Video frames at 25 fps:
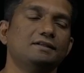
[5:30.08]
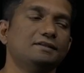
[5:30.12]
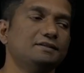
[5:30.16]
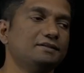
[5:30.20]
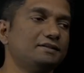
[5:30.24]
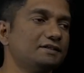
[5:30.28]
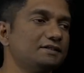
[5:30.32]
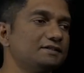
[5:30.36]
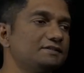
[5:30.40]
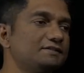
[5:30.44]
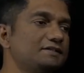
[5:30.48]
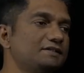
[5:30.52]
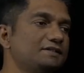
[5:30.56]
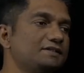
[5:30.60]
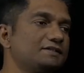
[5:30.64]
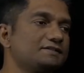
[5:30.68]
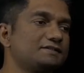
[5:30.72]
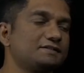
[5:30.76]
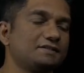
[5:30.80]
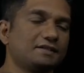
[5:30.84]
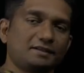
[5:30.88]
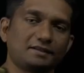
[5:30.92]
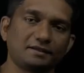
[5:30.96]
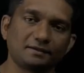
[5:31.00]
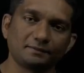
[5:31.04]
This is
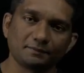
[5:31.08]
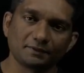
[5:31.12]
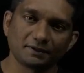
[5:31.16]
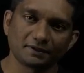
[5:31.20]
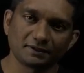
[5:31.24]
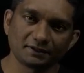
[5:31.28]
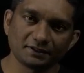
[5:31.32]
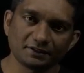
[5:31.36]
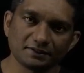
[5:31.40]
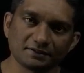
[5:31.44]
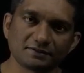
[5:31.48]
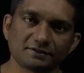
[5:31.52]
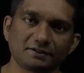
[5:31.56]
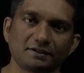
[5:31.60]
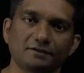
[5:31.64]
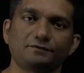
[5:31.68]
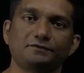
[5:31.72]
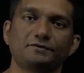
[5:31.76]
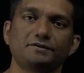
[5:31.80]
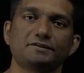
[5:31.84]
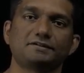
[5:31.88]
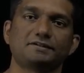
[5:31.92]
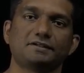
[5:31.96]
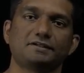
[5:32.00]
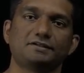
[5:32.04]
nothing but the
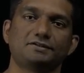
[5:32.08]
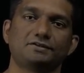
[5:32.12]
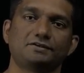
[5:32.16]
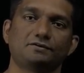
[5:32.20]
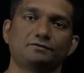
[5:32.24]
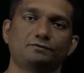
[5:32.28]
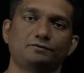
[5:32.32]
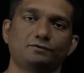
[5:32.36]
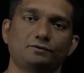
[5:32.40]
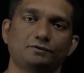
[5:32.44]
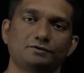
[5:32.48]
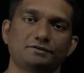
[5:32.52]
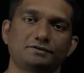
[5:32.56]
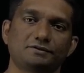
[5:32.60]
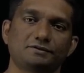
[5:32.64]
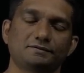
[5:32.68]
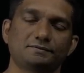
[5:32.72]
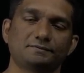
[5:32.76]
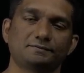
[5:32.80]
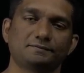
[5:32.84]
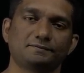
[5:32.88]
surface tension force.